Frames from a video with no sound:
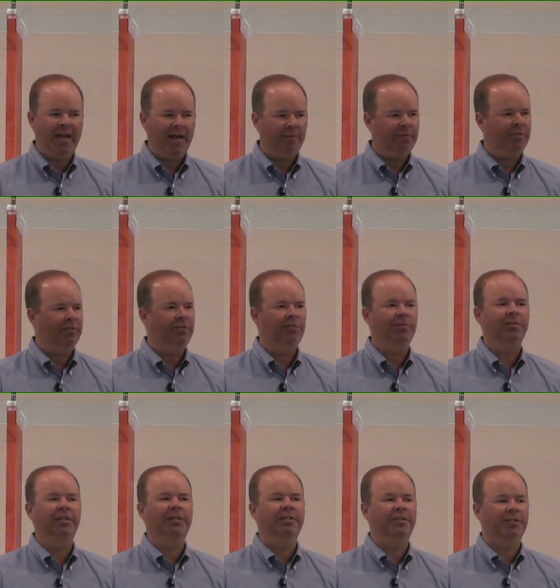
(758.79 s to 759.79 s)

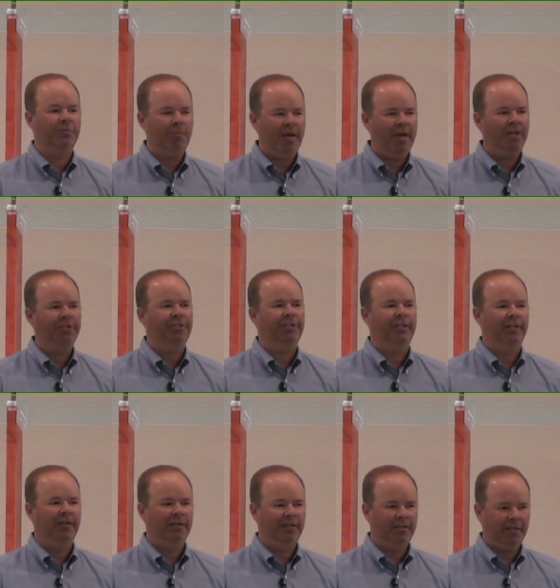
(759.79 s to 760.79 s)
absolutely
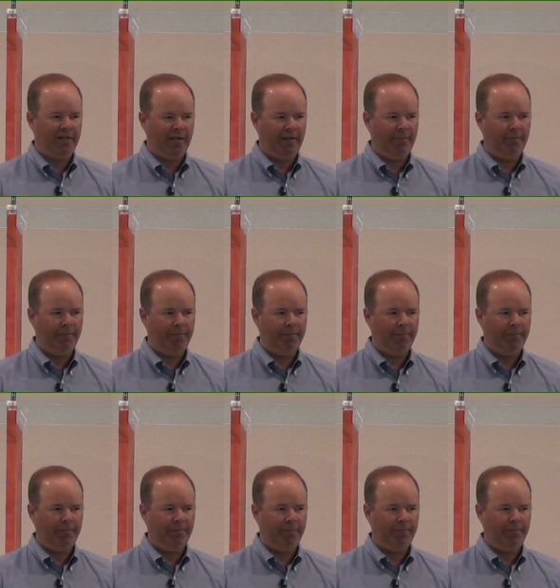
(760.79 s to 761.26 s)
smashing time.